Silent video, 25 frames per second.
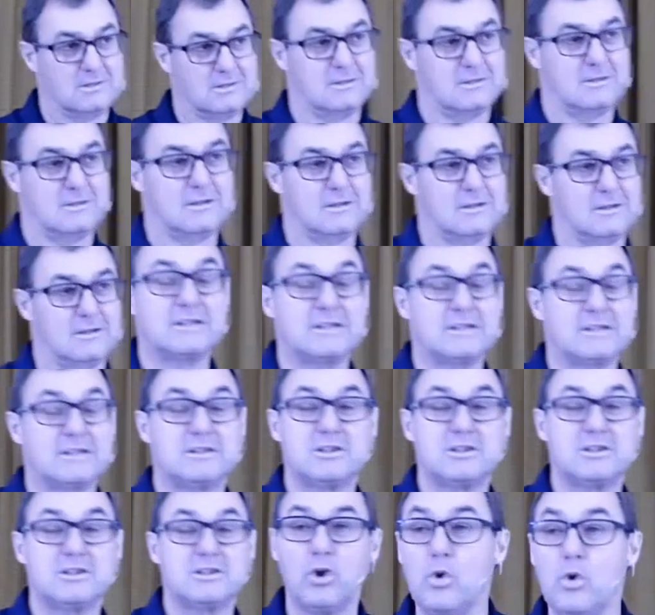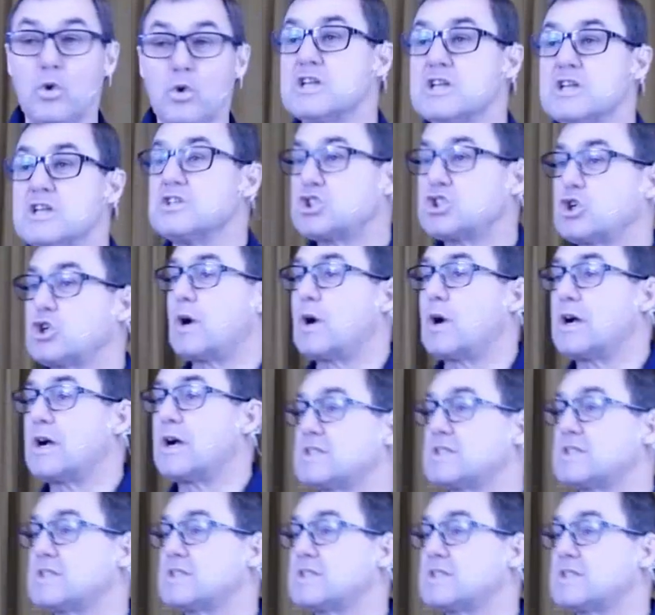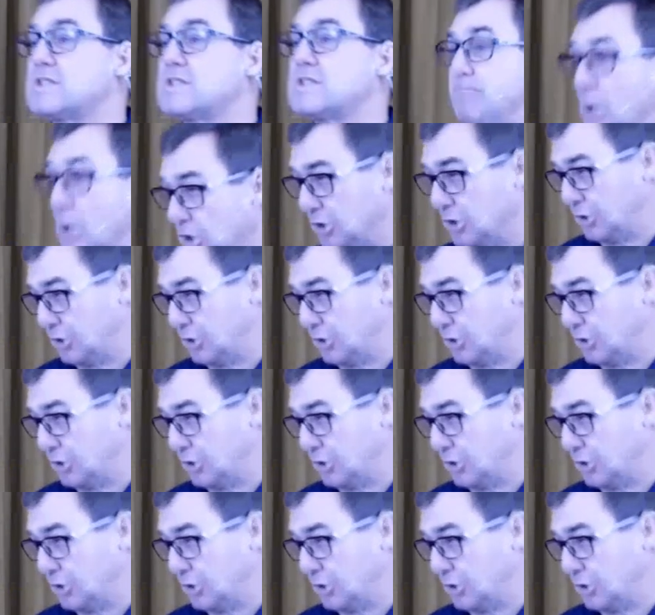that the Lord Jesus Christ's birth,